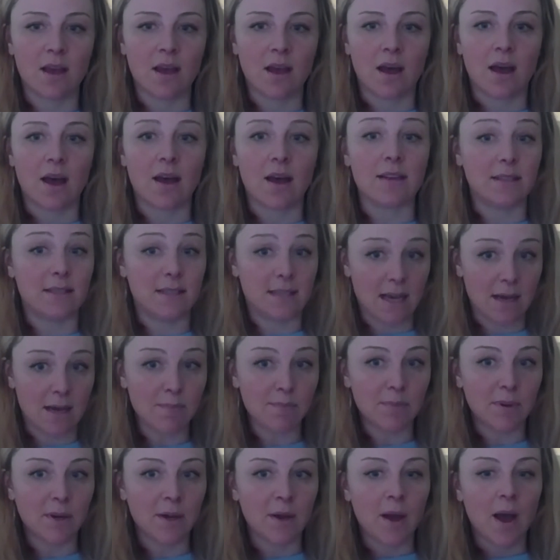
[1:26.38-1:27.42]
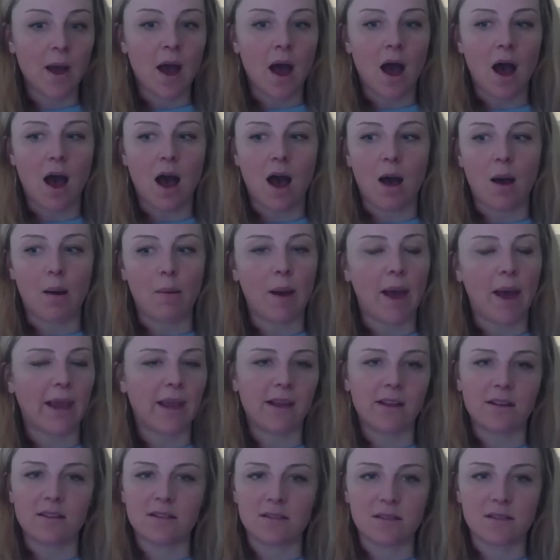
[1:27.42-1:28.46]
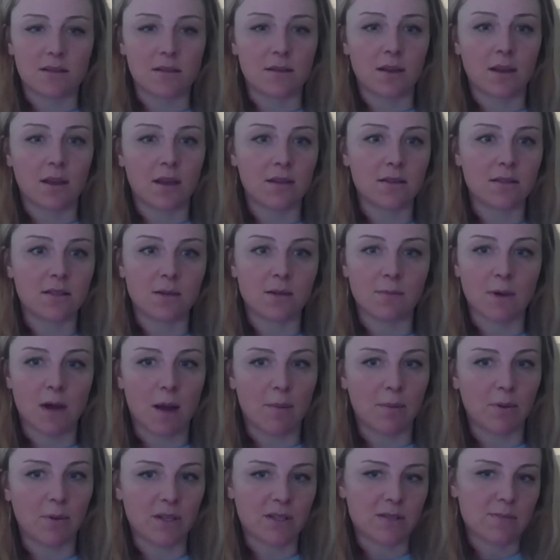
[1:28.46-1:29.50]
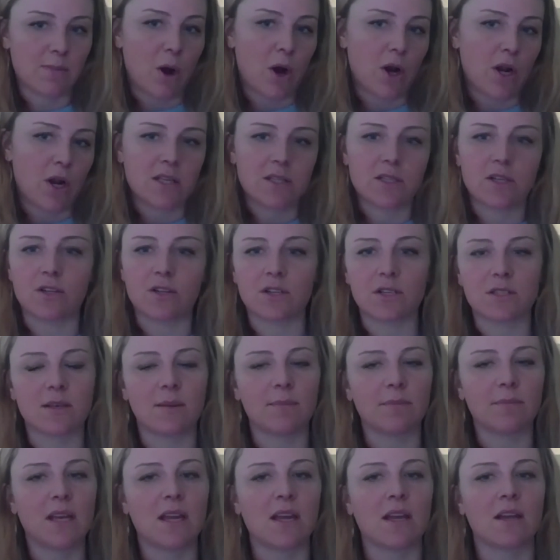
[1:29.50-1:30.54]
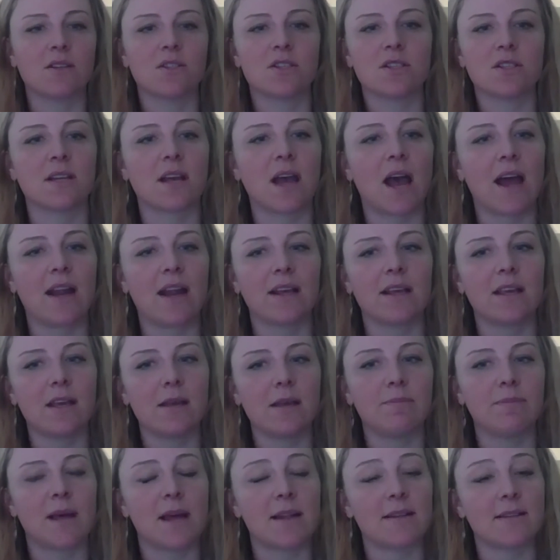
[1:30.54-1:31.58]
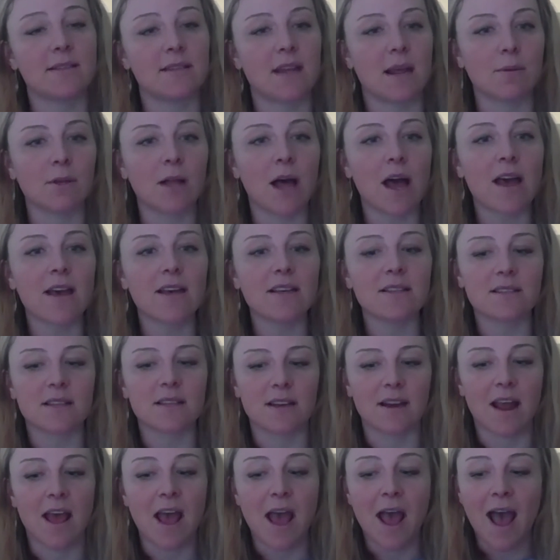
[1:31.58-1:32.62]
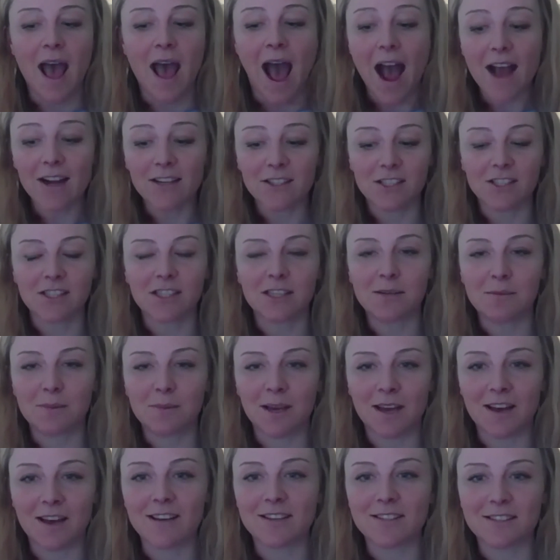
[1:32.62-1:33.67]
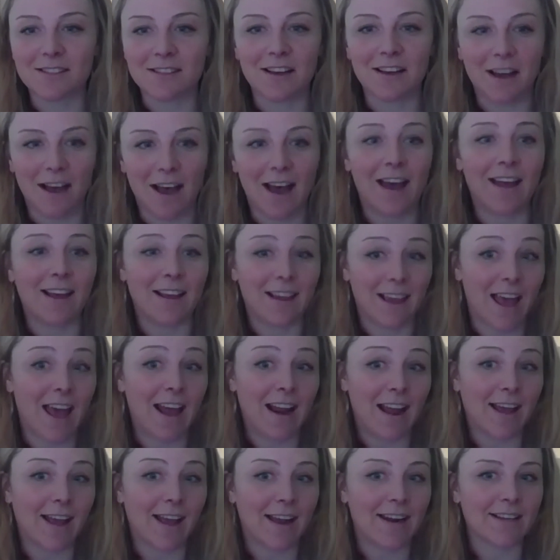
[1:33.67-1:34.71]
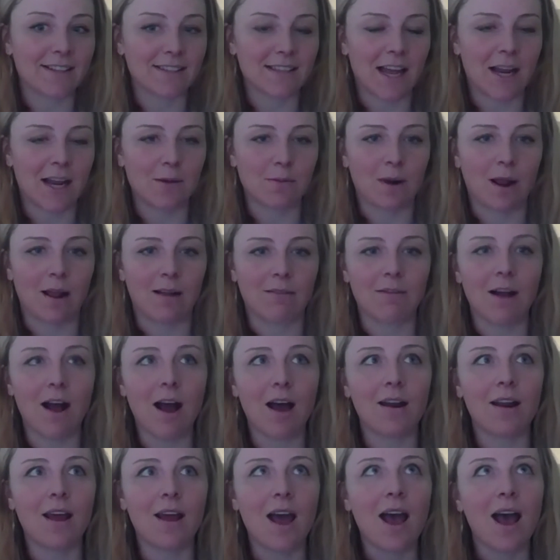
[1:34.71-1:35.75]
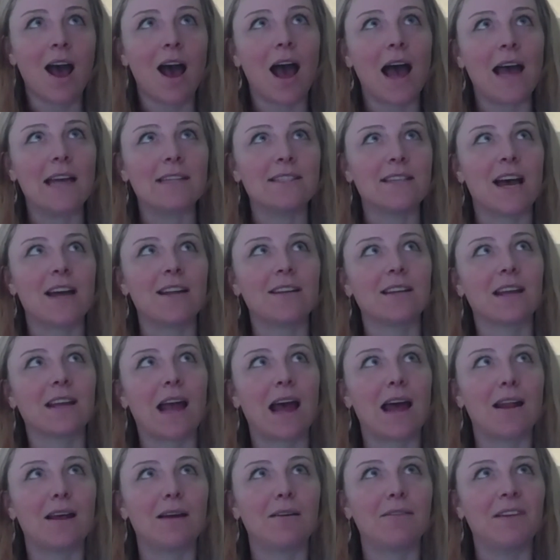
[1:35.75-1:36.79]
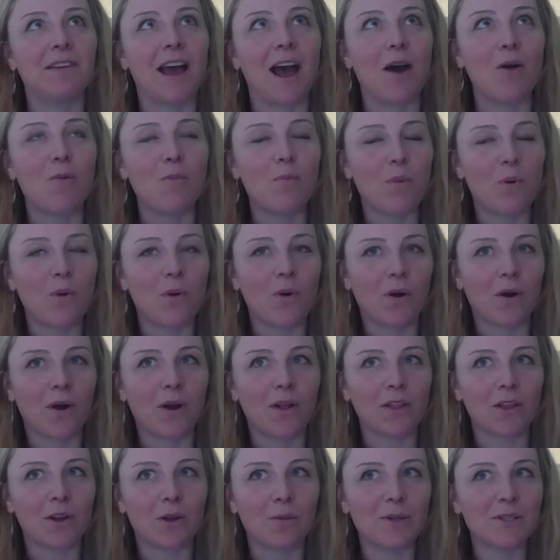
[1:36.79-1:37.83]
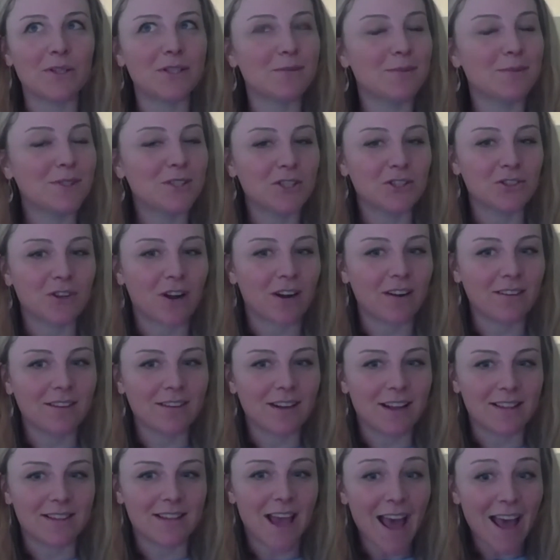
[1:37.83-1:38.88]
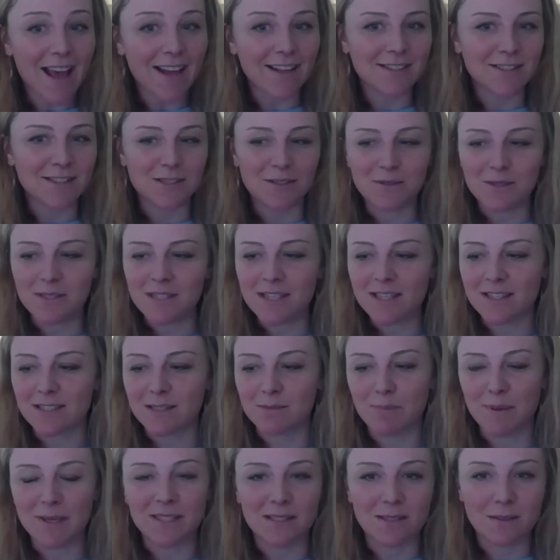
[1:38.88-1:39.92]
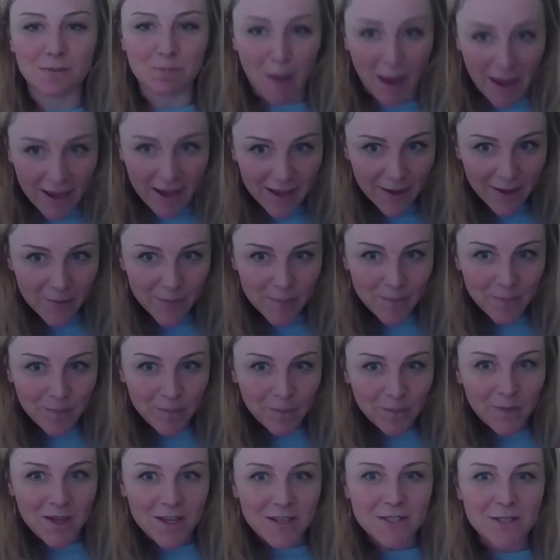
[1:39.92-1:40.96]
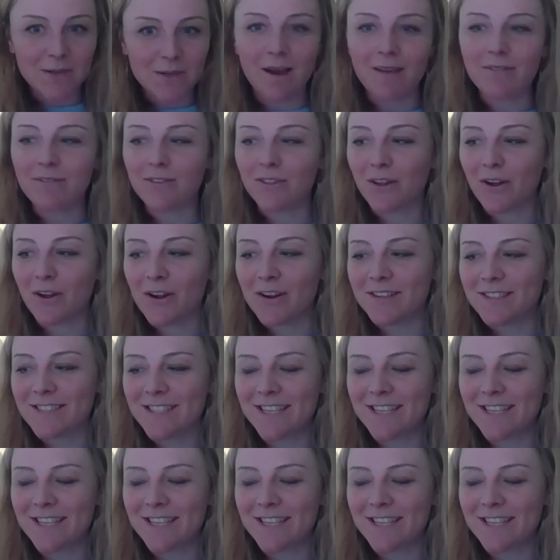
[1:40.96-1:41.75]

a dip, I can consume a couple of Smarties or just something just to kind of keep that stabilized. And actually, because I get excited when I run, I tend to kind of outpour a little bit too much adrenaline at the end. So you see this big spike. So I've learned